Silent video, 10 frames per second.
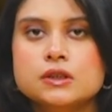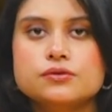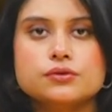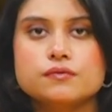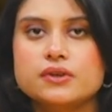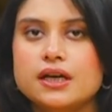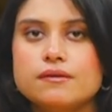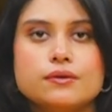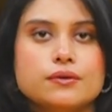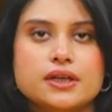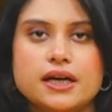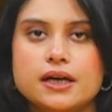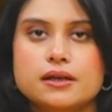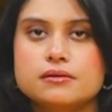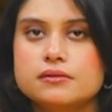So, we have looked
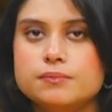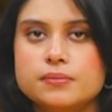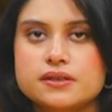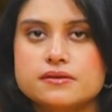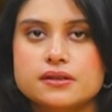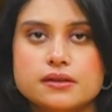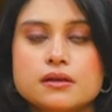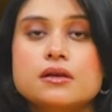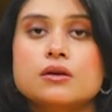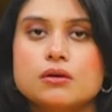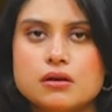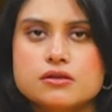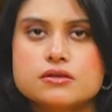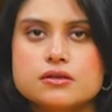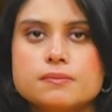at the basic
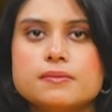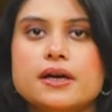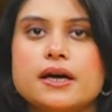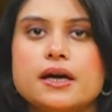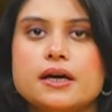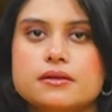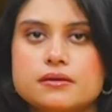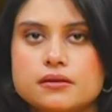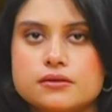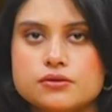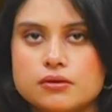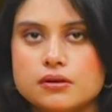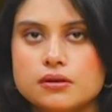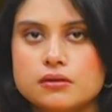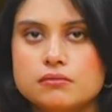concept and the
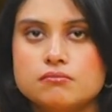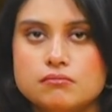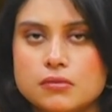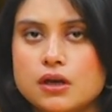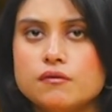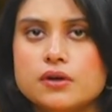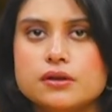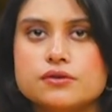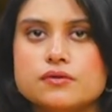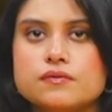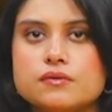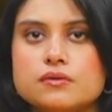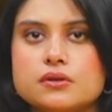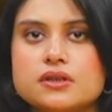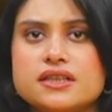historical awareness of the
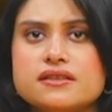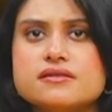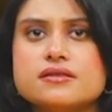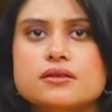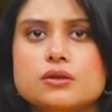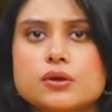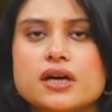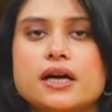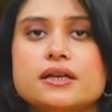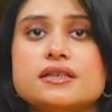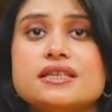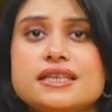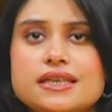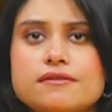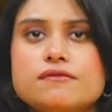word. Let's look at the
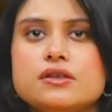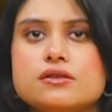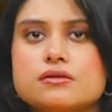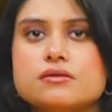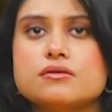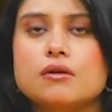key features